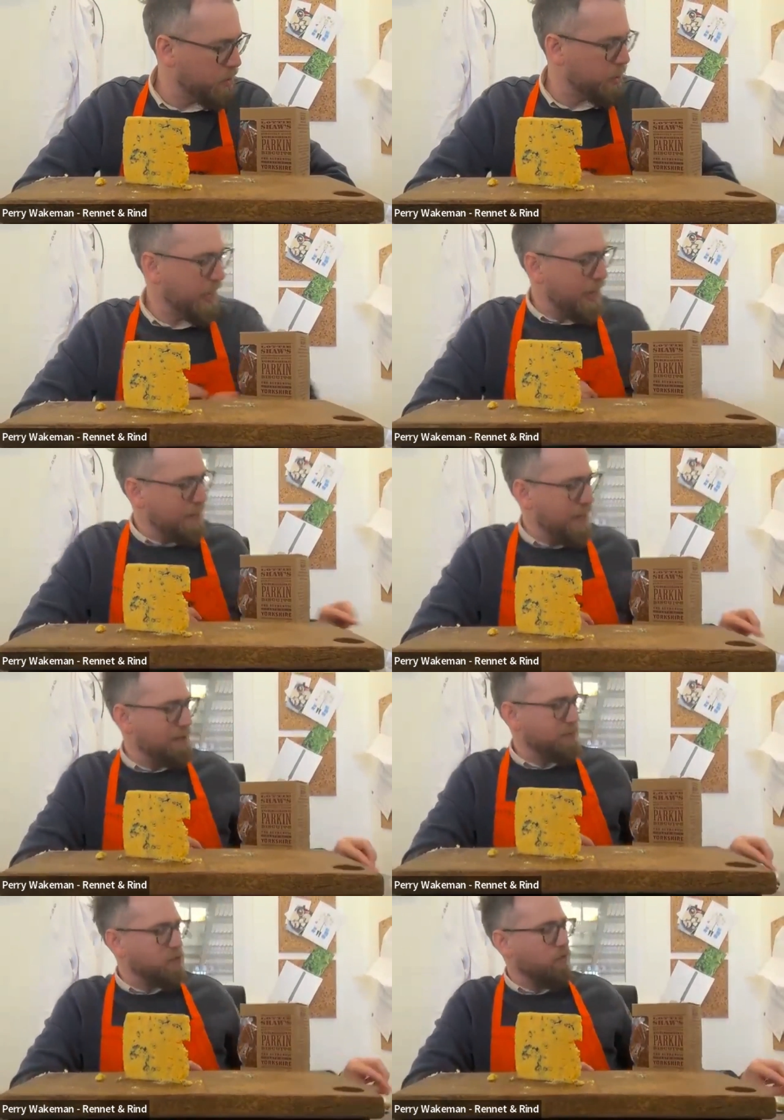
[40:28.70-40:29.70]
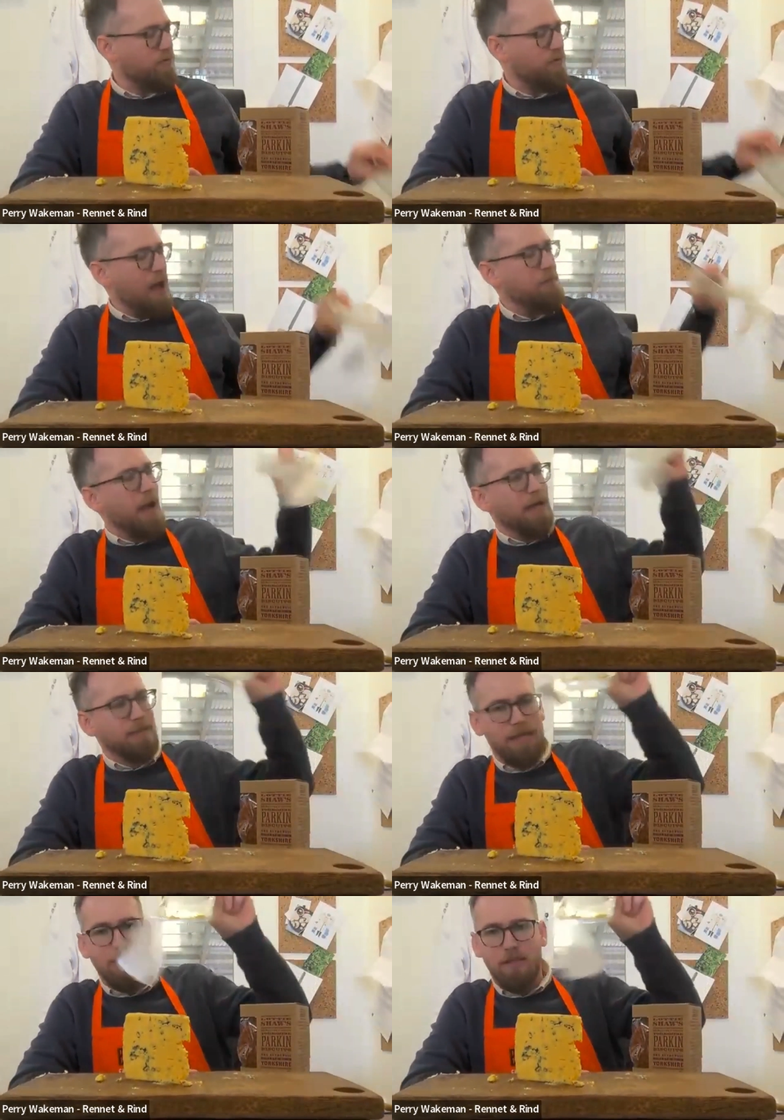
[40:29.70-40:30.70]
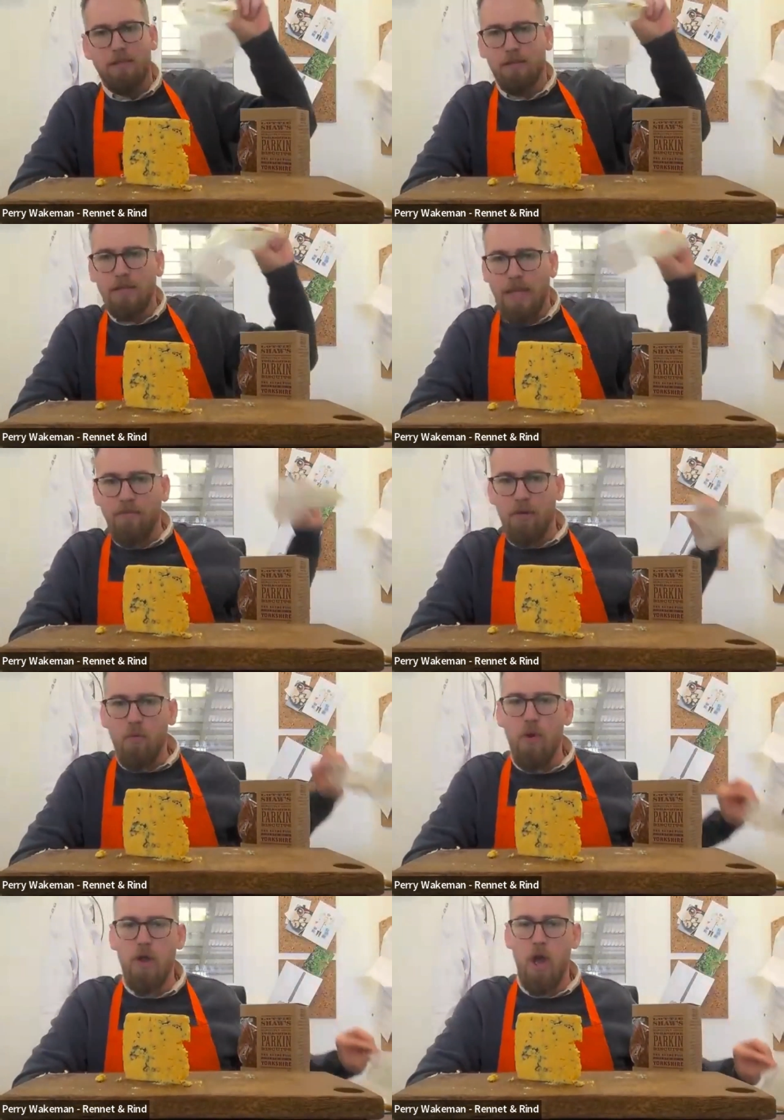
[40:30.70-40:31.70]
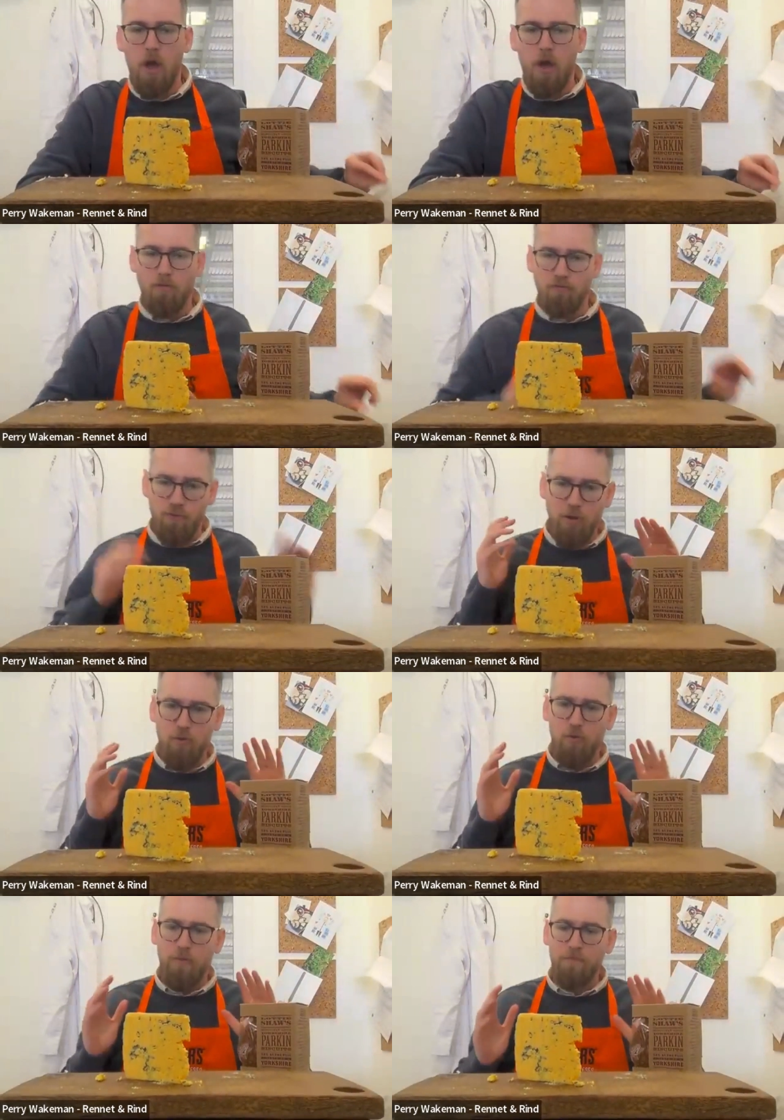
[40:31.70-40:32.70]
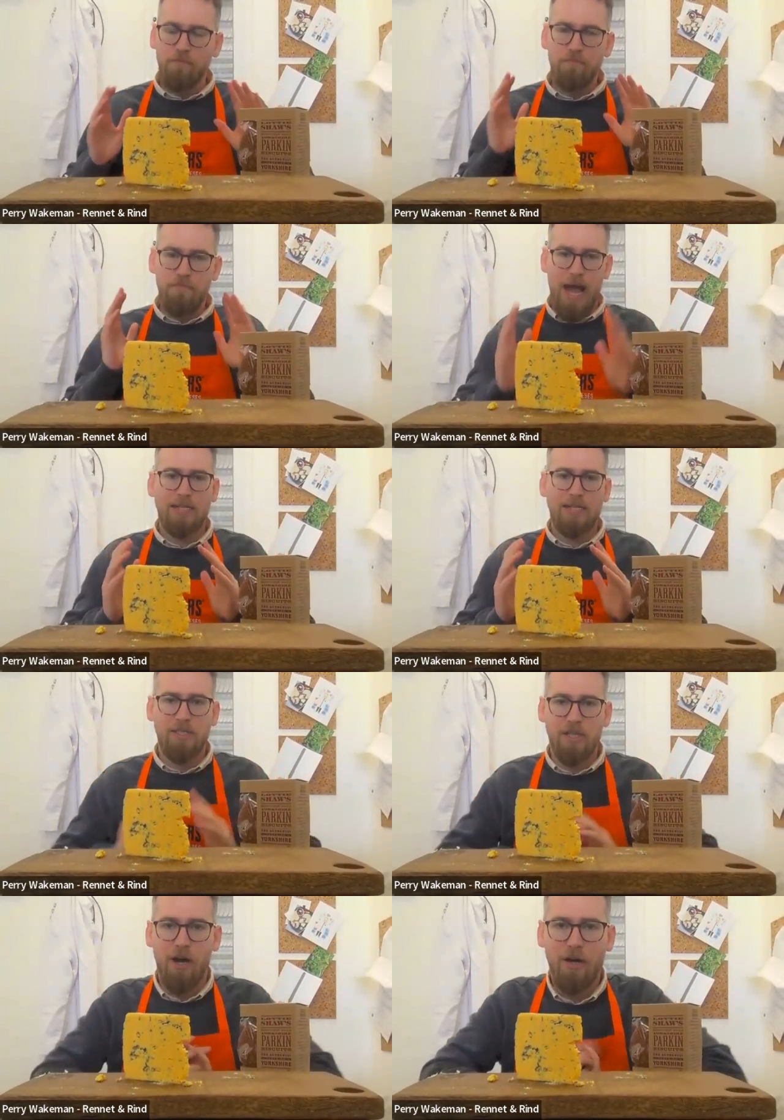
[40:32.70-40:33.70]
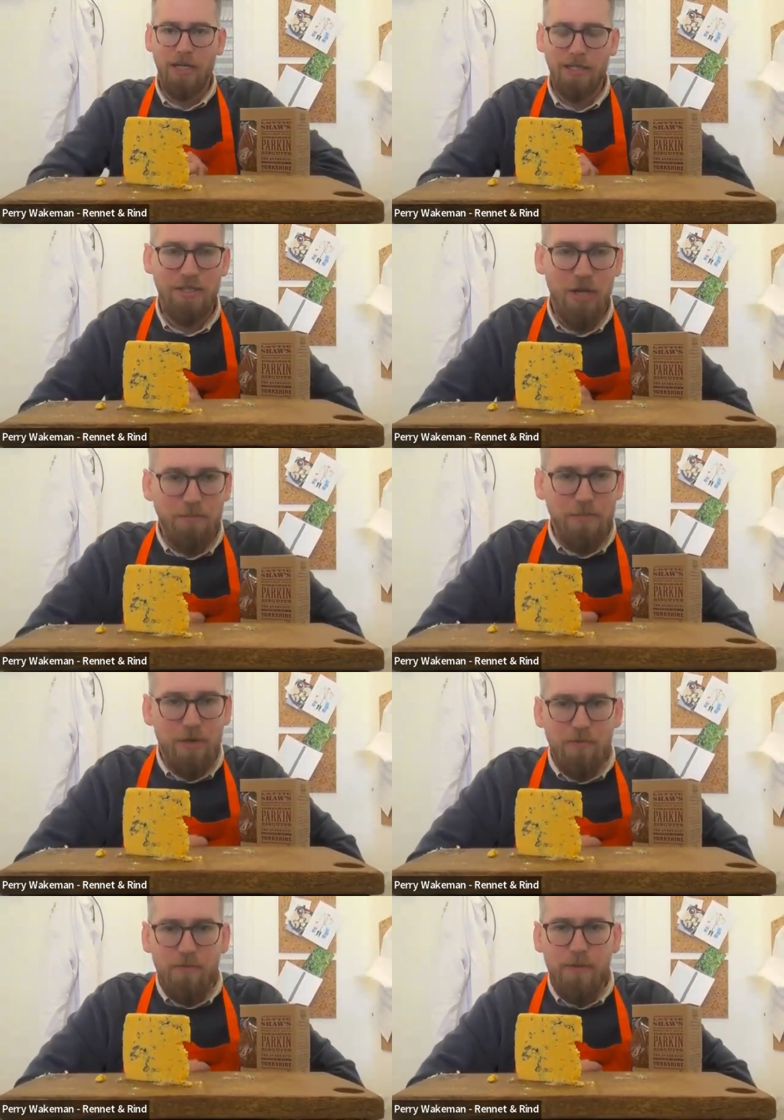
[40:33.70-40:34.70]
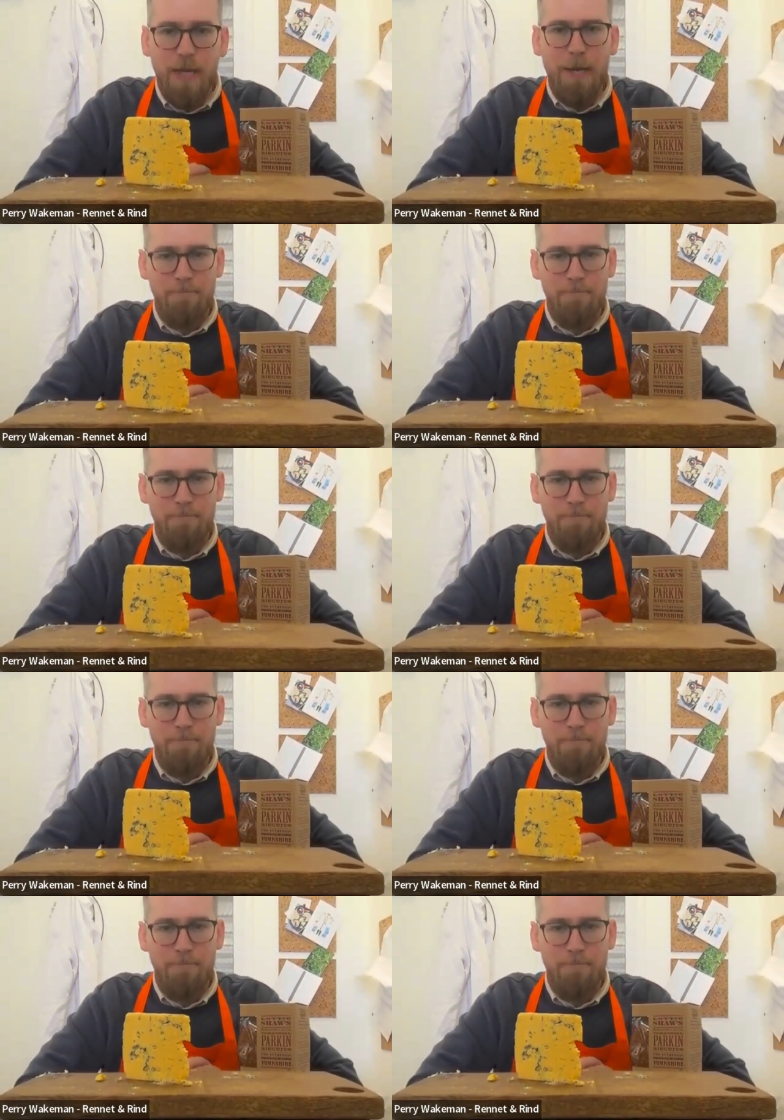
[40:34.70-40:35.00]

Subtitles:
putting it in that sort of backpack does give you a real bad start in terms of,